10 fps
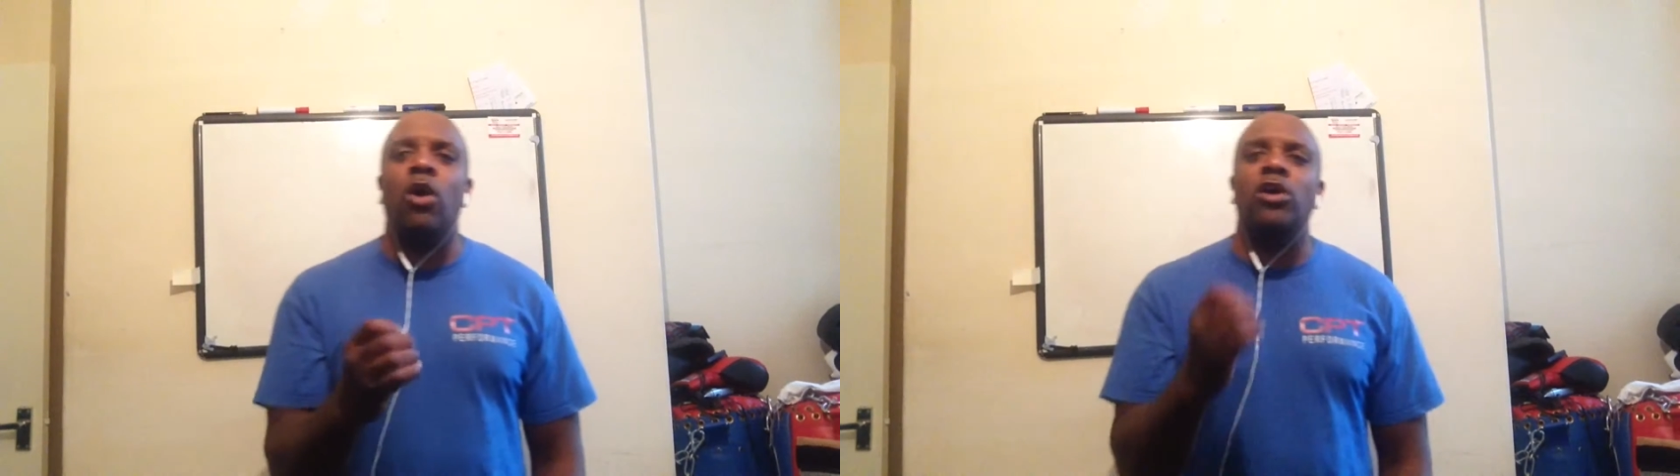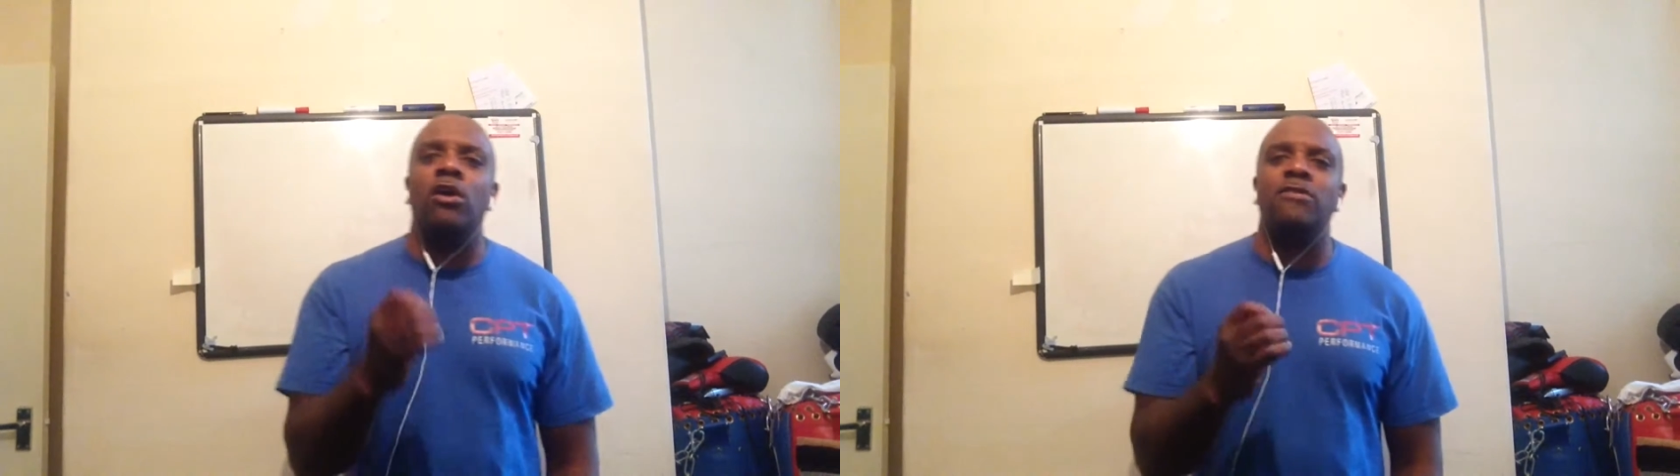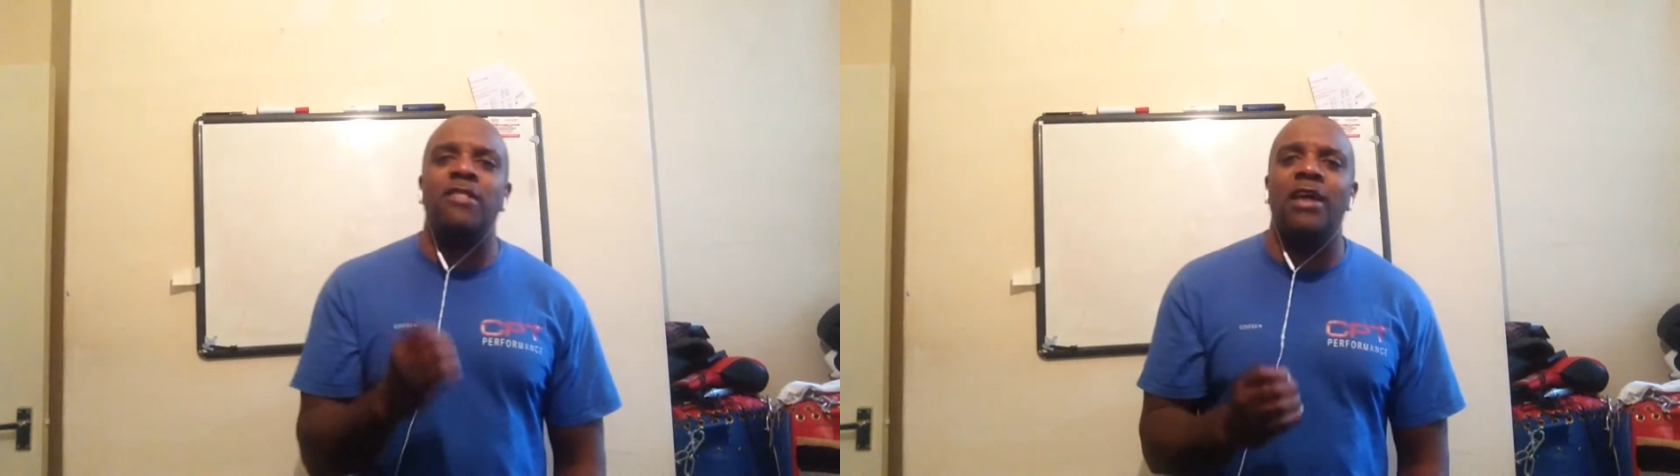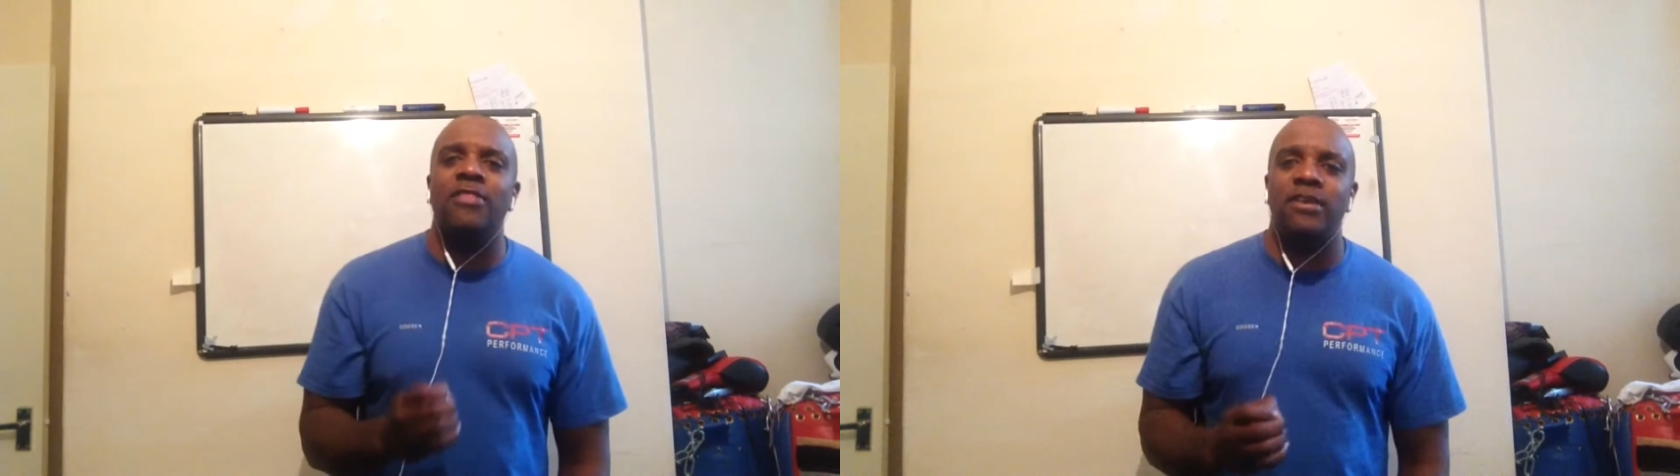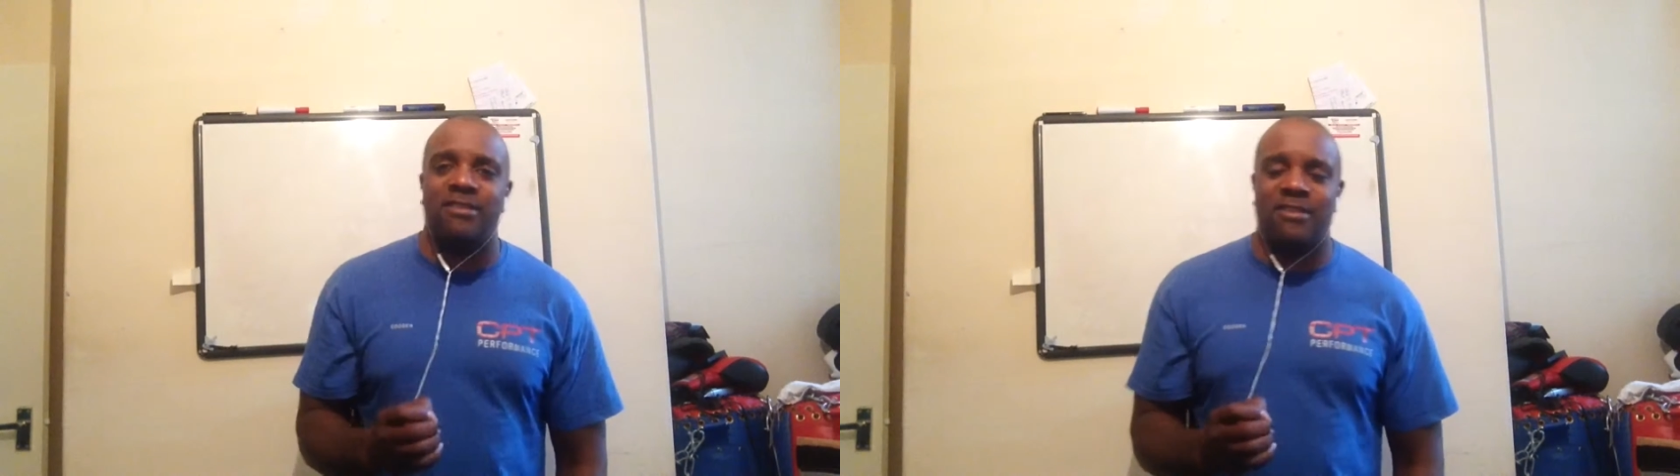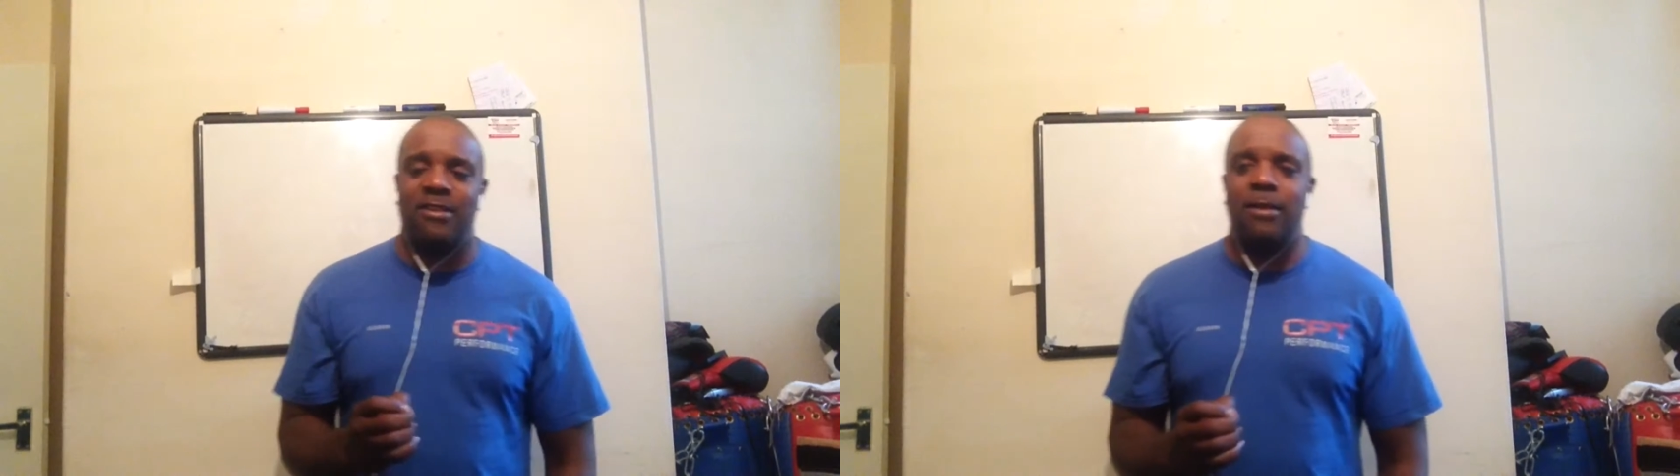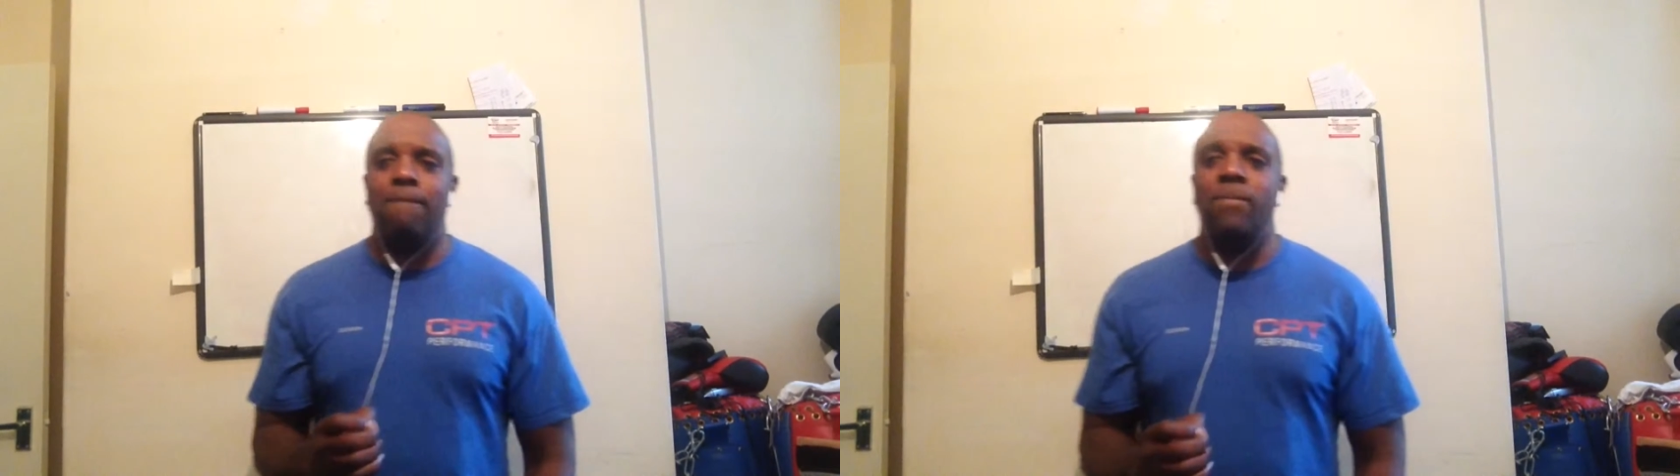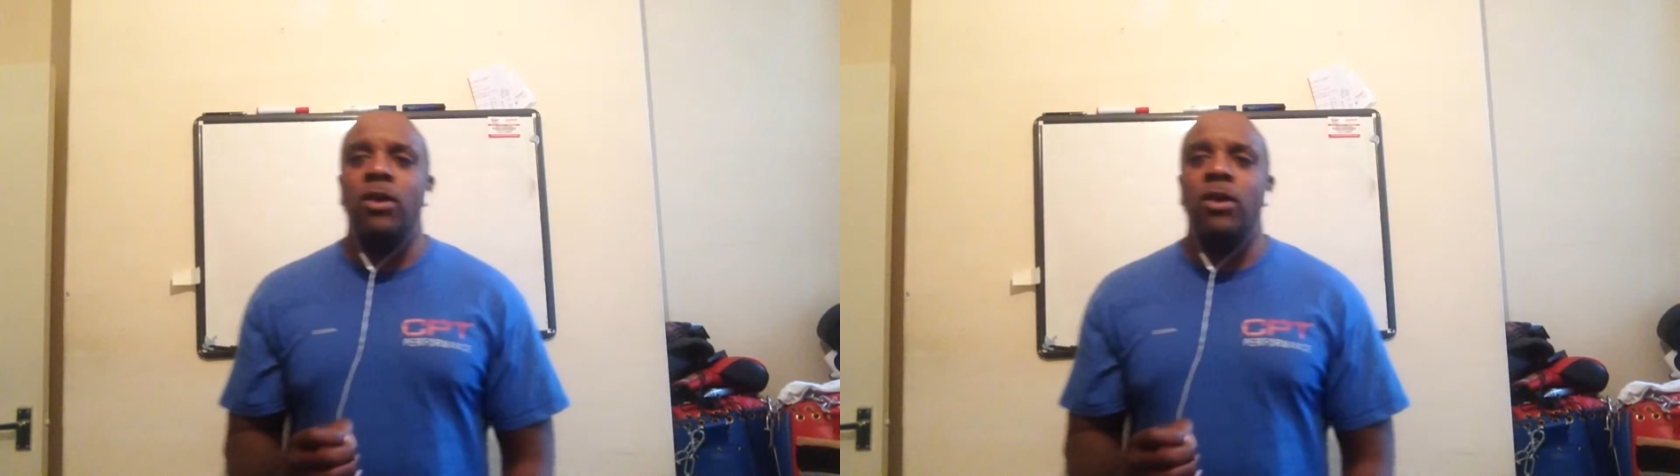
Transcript: what goes like this.